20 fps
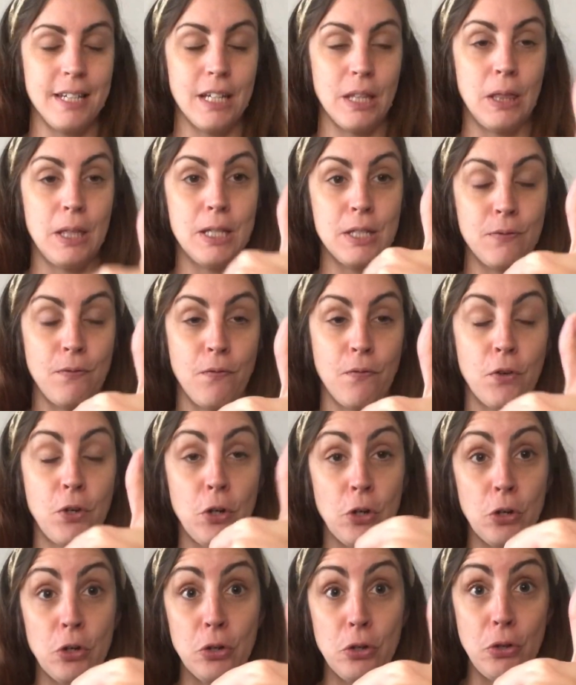this
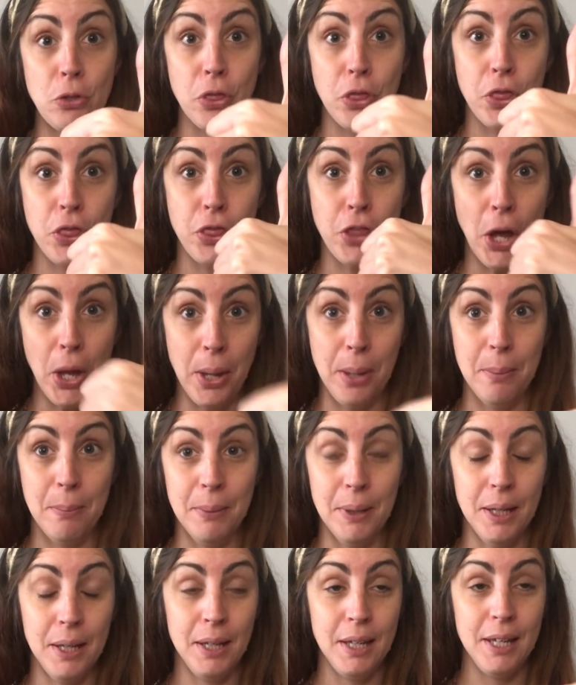girl
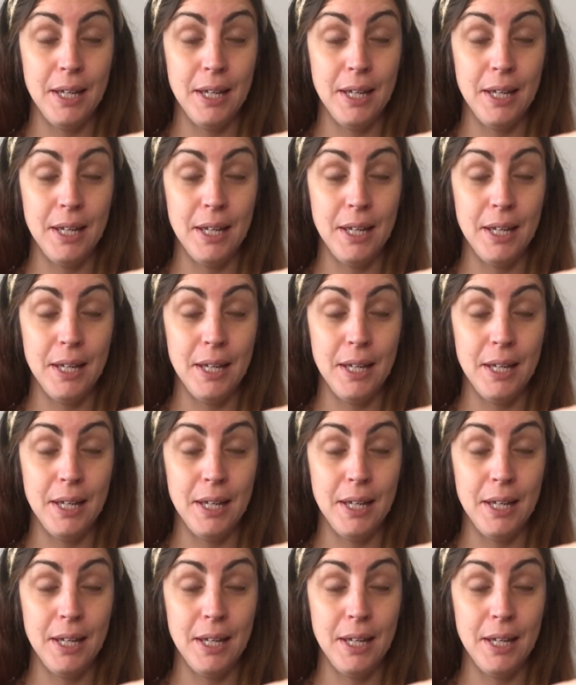thumb